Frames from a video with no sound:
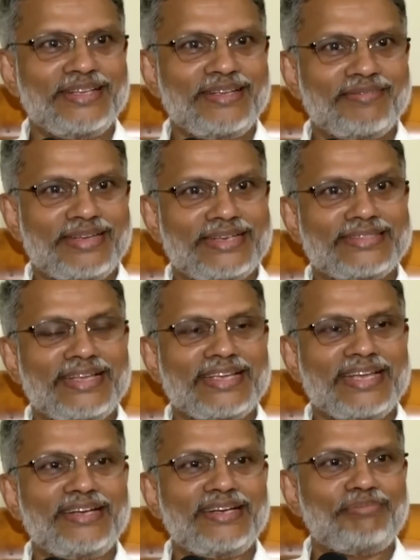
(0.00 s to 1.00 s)
where they
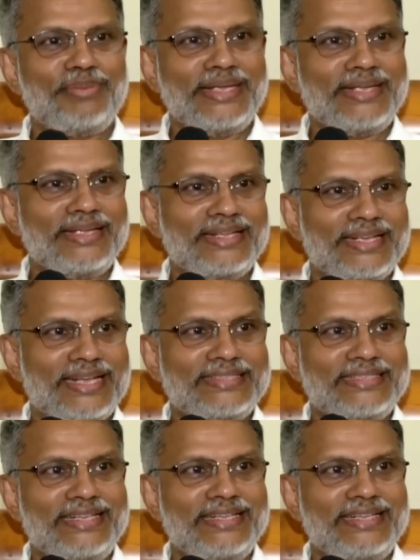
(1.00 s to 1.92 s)
can be at the